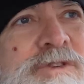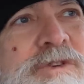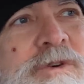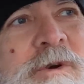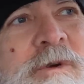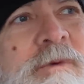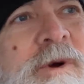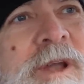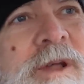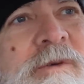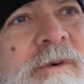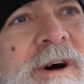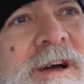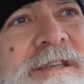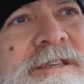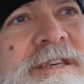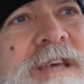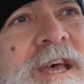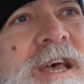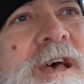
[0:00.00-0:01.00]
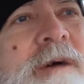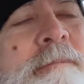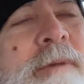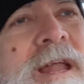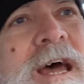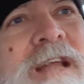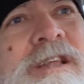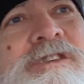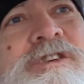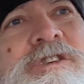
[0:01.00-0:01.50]
sure what it was, but
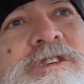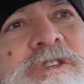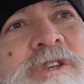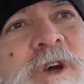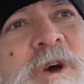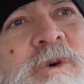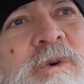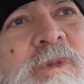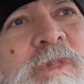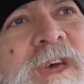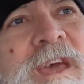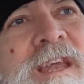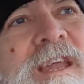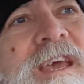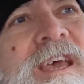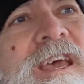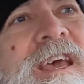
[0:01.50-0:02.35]
I just know that